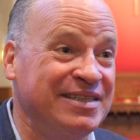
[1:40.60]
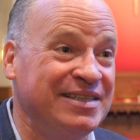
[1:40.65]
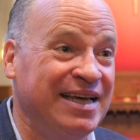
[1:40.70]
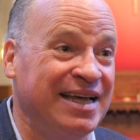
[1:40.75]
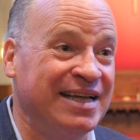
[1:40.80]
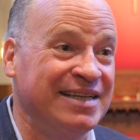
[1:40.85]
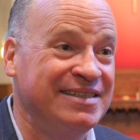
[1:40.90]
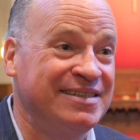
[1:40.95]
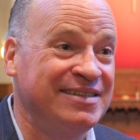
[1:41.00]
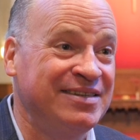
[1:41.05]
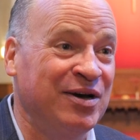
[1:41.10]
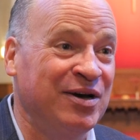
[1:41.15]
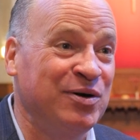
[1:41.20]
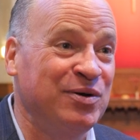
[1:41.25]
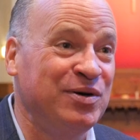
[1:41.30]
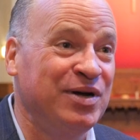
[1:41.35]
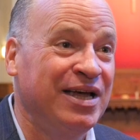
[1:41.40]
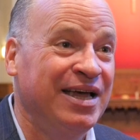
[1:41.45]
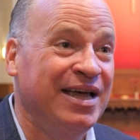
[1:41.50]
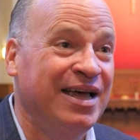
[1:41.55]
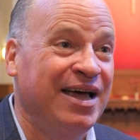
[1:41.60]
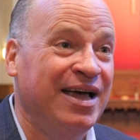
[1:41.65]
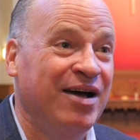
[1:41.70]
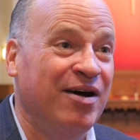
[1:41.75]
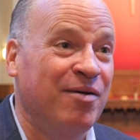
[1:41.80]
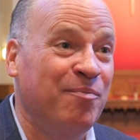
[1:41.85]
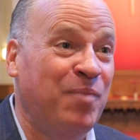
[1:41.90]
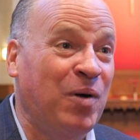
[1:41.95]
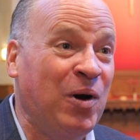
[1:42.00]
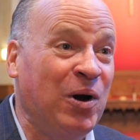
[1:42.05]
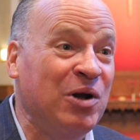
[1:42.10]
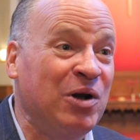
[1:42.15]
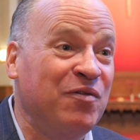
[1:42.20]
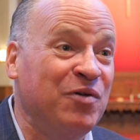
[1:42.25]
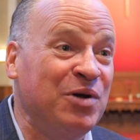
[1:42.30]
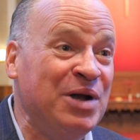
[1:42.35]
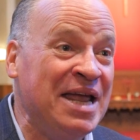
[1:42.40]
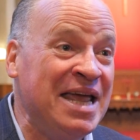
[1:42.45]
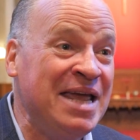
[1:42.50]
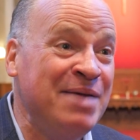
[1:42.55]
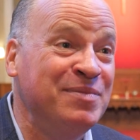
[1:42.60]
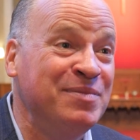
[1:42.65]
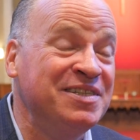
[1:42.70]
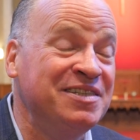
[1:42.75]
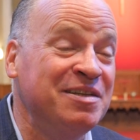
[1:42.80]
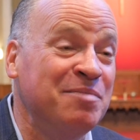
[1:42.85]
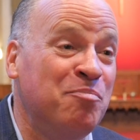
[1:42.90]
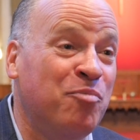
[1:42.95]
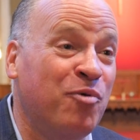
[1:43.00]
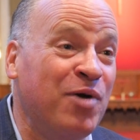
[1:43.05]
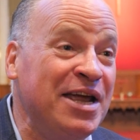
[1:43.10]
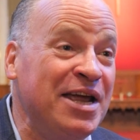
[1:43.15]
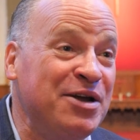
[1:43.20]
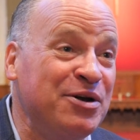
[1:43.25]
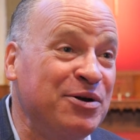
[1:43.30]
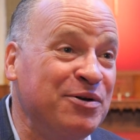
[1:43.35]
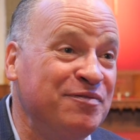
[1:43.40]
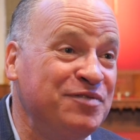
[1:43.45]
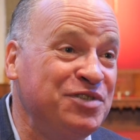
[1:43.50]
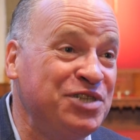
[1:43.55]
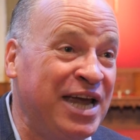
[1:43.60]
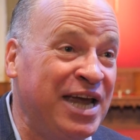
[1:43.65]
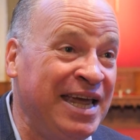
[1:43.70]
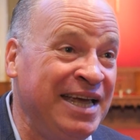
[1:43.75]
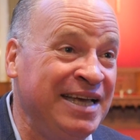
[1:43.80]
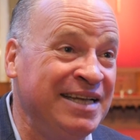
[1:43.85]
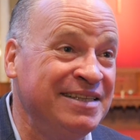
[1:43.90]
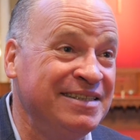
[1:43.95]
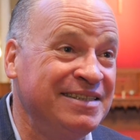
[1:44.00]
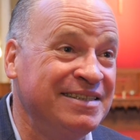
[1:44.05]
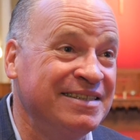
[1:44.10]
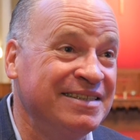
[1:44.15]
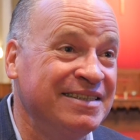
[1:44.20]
And so part of her name is the breaker of chains.